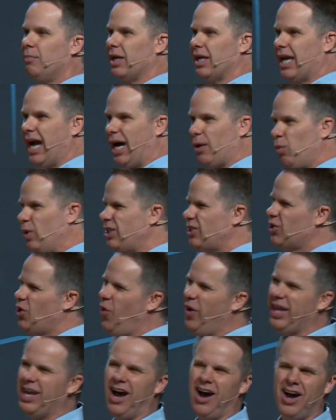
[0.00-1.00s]
But God, what's
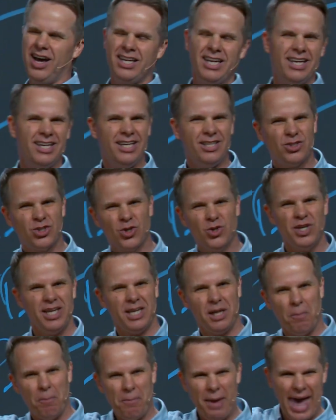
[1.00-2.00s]
going on in
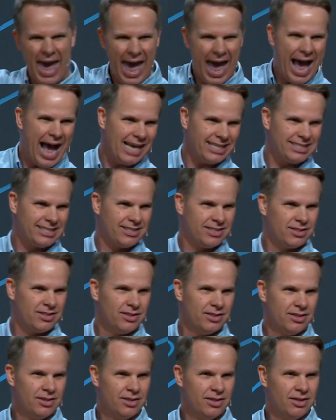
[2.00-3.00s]
eternity past?
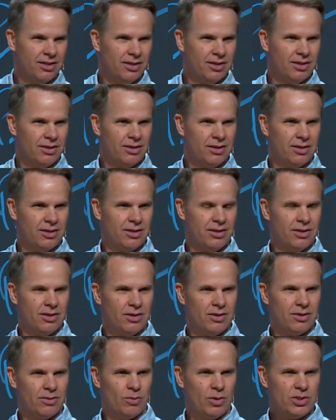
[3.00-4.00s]

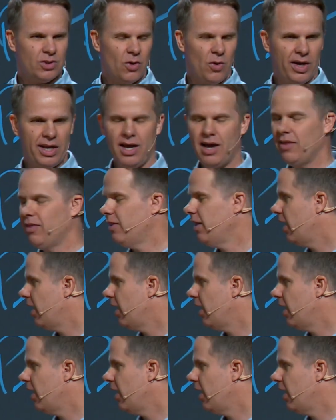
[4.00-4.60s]
What's going on